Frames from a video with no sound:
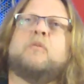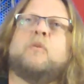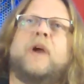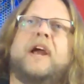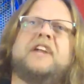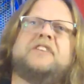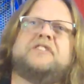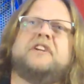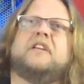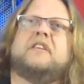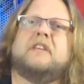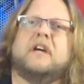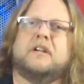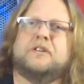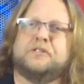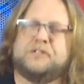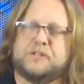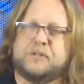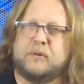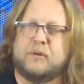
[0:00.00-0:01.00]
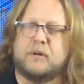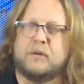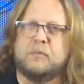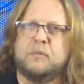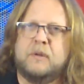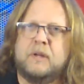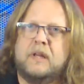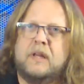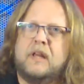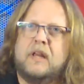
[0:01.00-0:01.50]
raging thunderstorm,
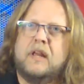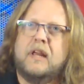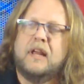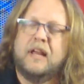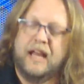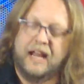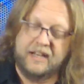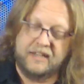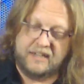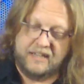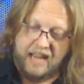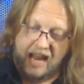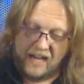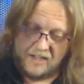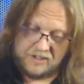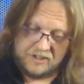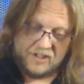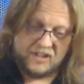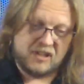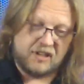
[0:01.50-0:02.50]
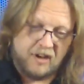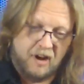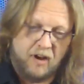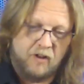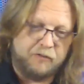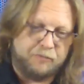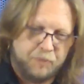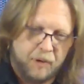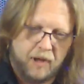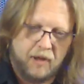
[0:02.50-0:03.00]
and catch the
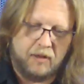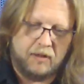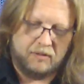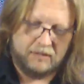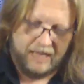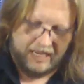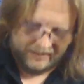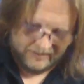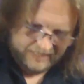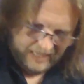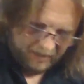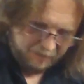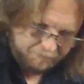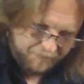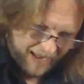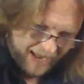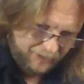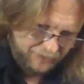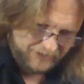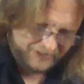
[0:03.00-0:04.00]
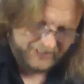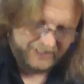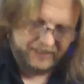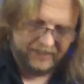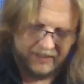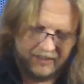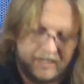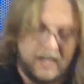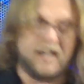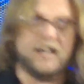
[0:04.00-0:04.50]
golf ball as they bounce it.
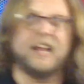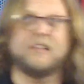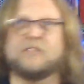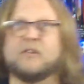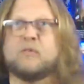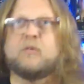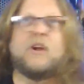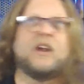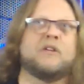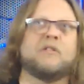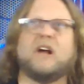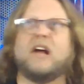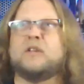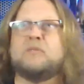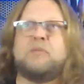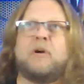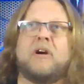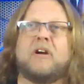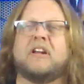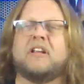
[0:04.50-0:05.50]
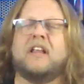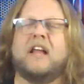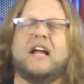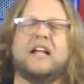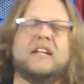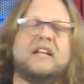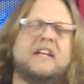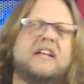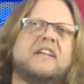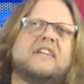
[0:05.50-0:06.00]
I'd have to run around the parking lot.
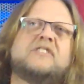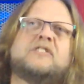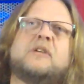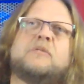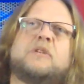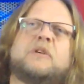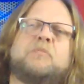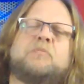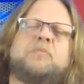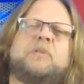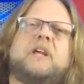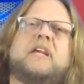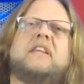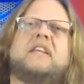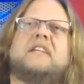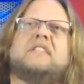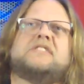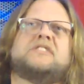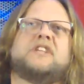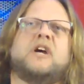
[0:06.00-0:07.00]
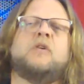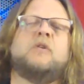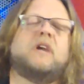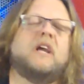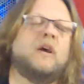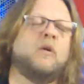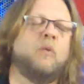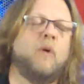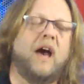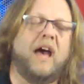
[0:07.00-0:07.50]
So I'm completely
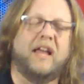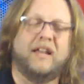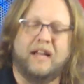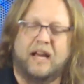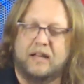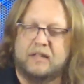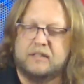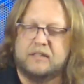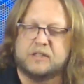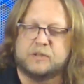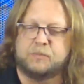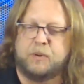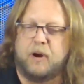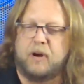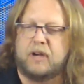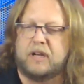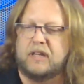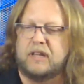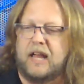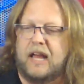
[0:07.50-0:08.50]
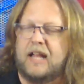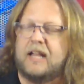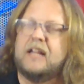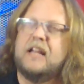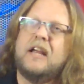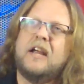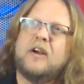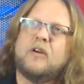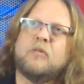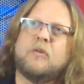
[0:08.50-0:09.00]
soaking wet out in this parking lot,
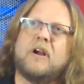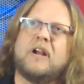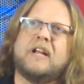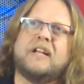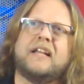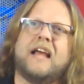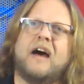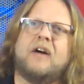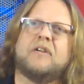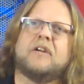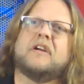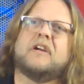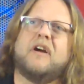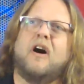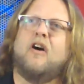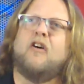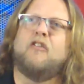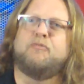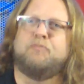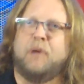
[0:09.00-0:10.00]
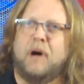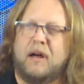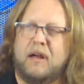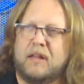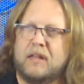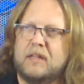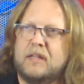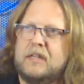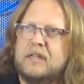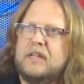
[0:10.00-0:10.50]
running down a golf
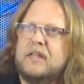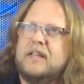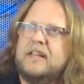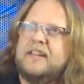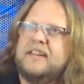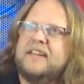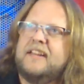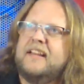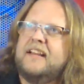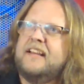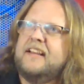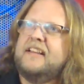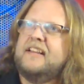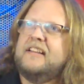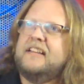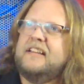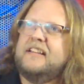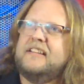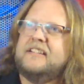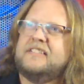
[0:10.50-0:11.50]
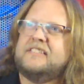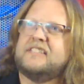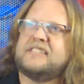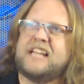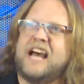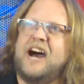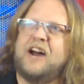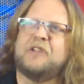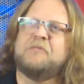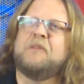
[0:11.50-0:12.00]
ball.
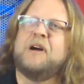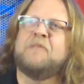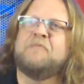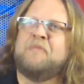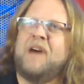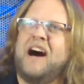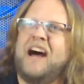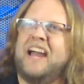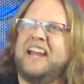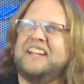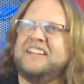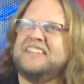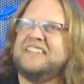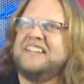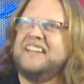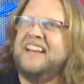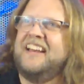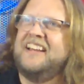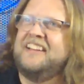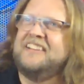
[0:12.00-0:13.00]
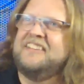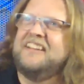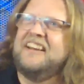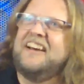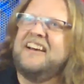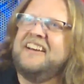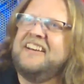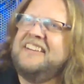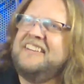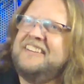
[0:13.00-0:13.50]
Just out of my mind. And,
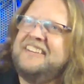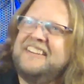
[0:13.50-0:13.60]
that,